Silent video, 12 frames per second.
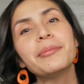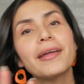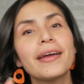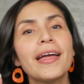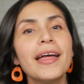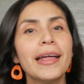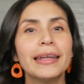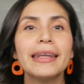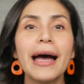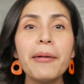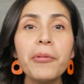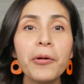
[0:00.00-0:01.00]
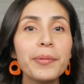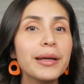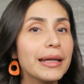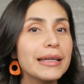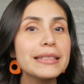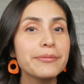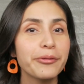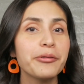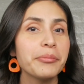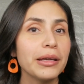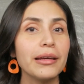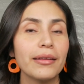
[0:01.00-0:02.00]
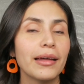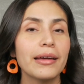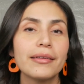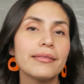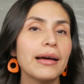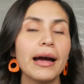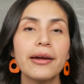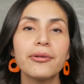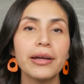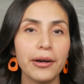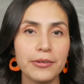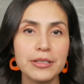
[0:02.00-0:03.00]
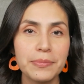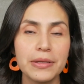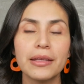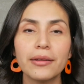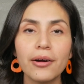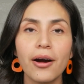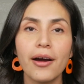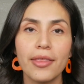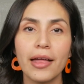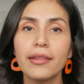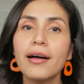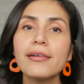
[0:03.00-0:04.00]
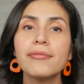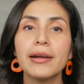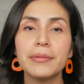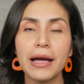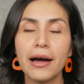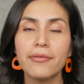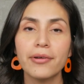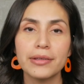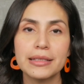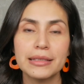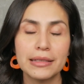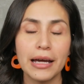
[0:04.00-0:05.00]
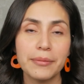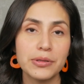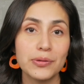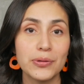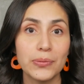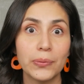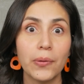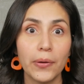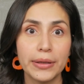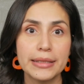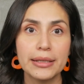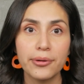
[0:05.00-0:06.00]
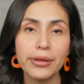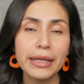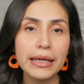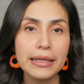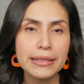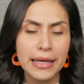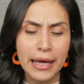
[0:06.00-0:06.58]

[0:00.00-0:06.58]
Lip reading: Like that moment is for me. Like I don't care to be in the car that long when I have all this time to do all these little things.